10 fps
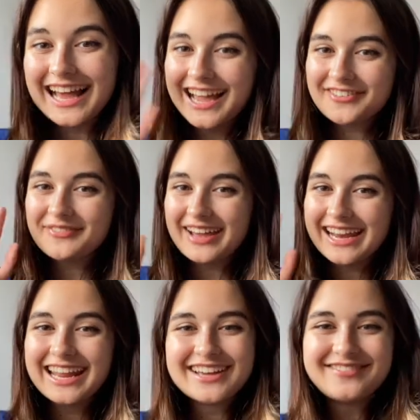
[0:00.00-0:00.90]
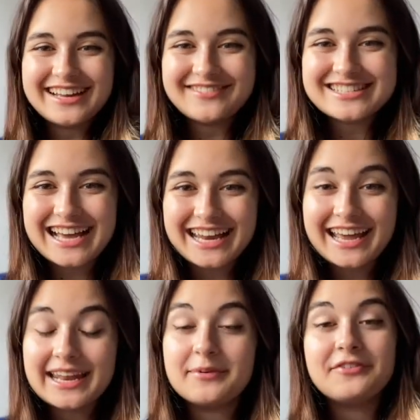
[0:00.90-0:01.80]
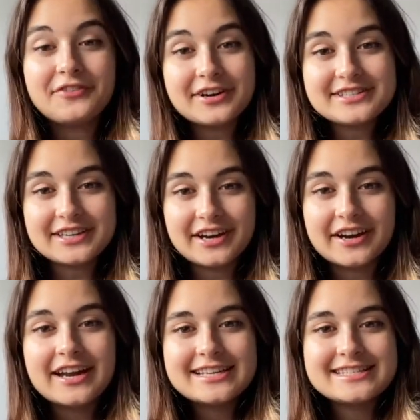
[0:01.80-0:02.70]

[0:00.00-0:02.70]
Hi everybody, my name is Anna and I'm a first year